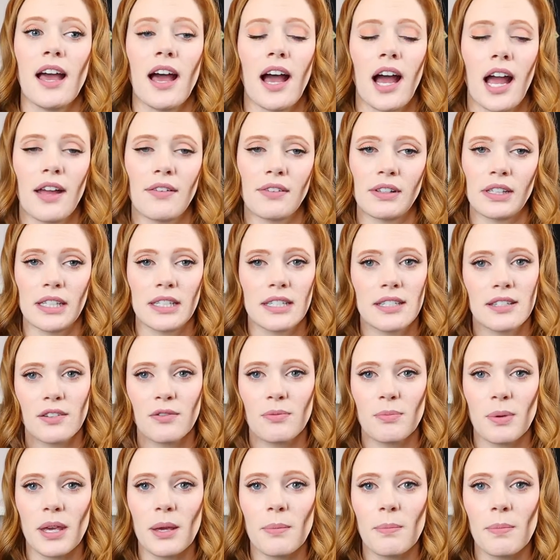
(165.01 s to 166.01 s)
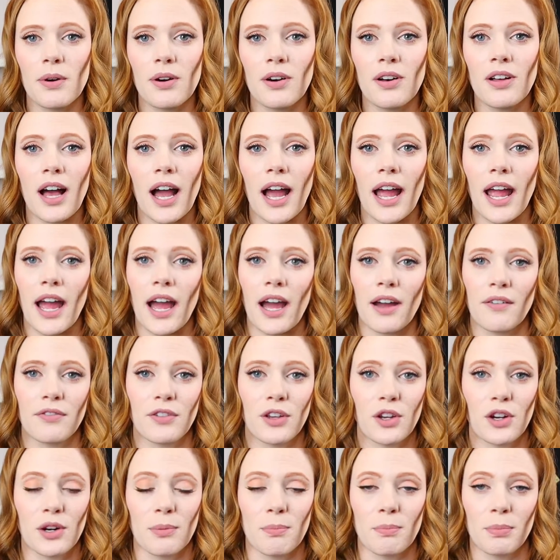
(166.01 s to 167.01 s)
"I have a list of people. I have
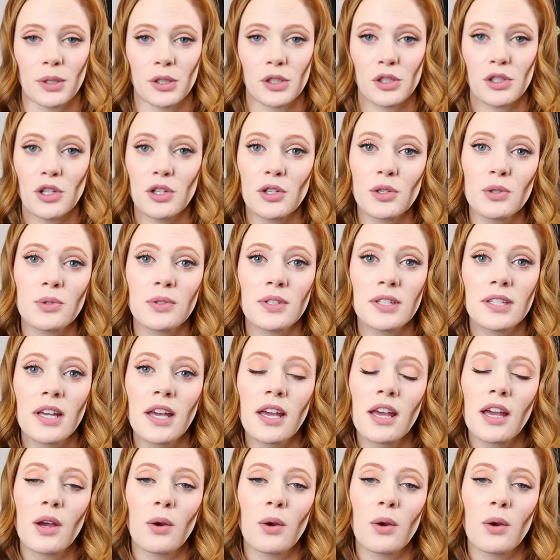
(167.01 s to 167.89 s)
your platoons.